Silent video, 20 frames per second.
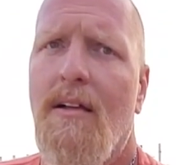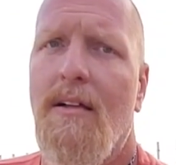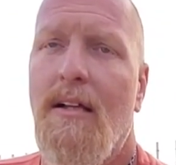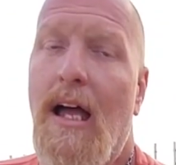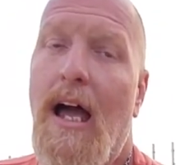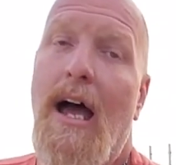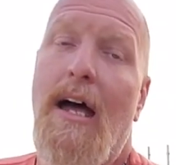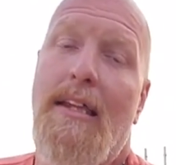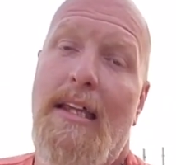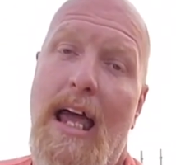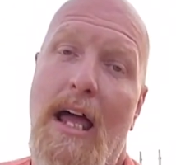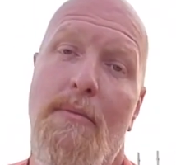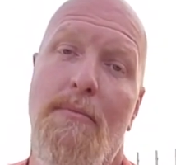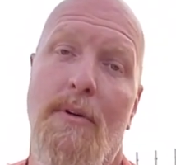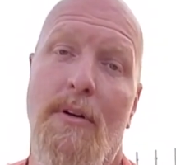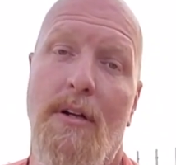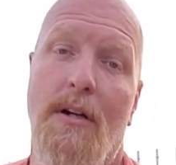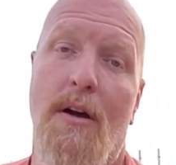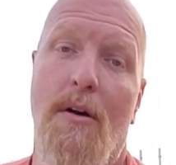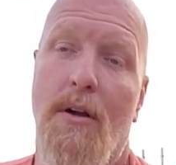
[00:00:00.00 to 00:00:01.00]
yeah, that and
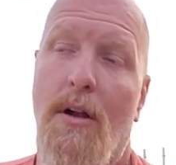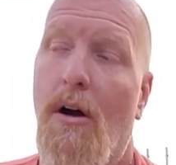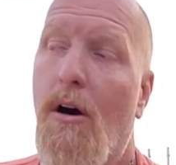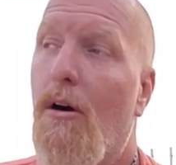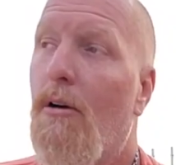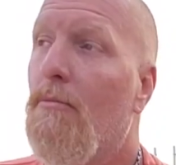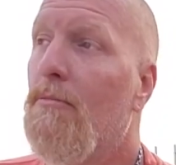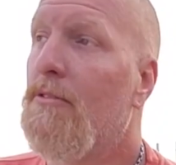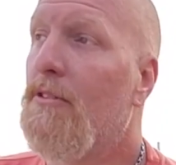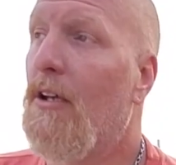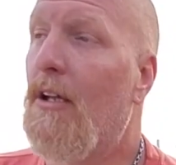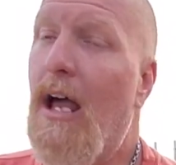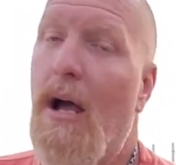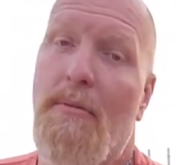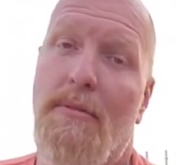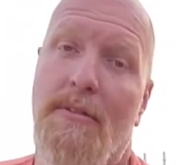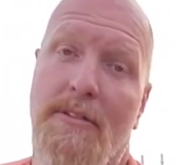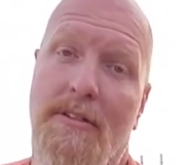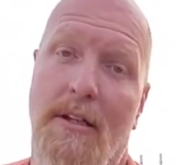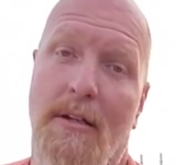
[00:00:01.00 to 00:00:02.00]
we're going home. So
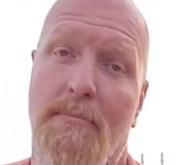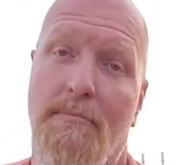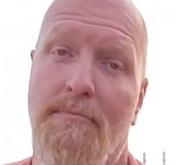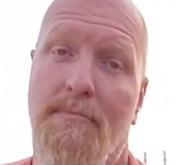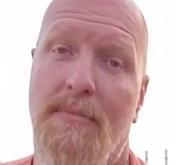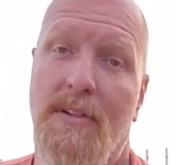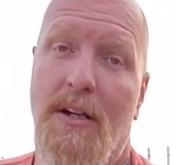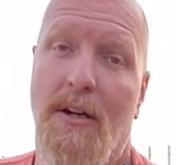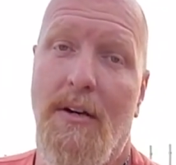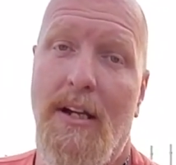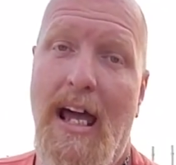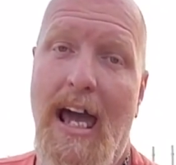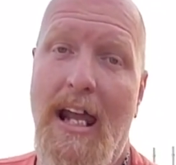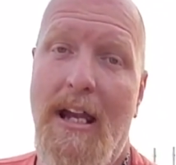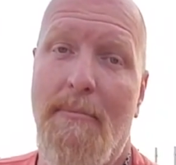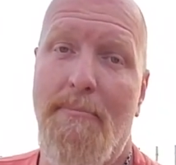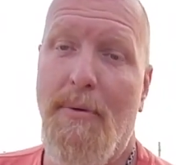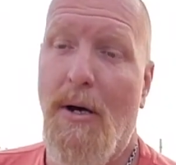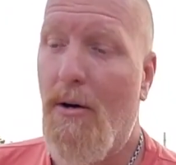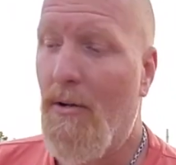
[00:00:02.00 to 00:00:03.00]
that was an
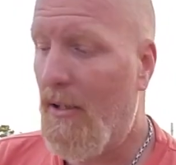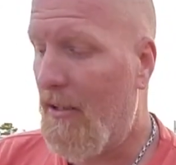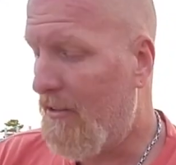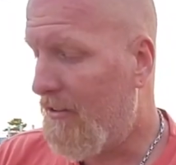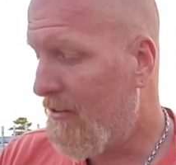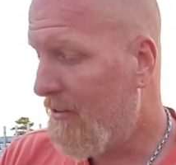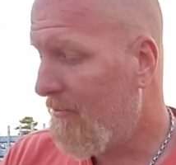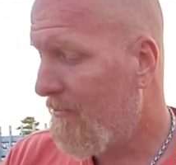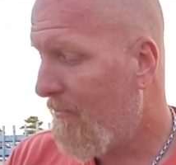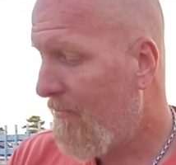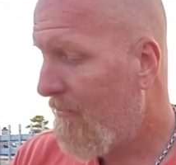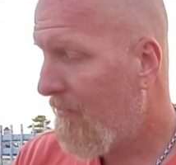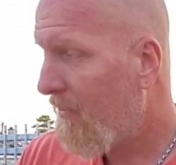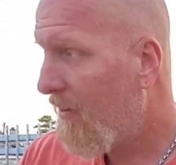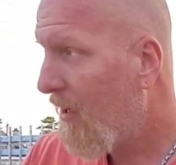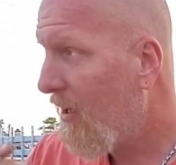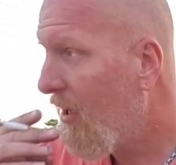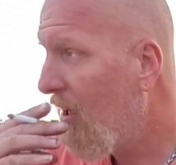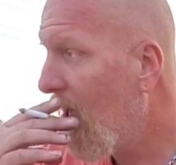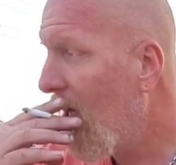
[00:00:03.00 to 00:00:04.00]
added bonus.
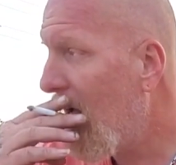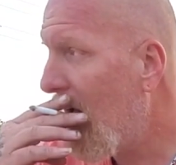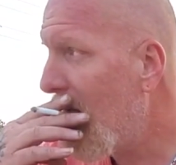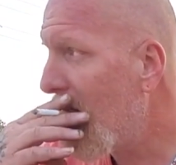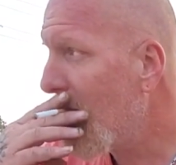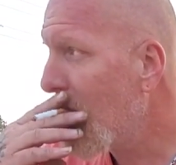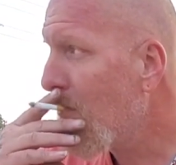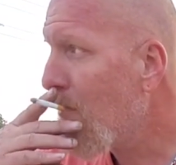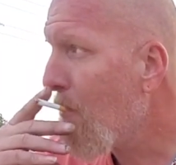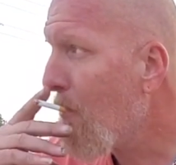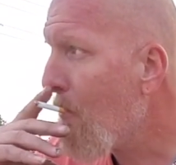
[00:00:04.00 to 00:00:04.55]
And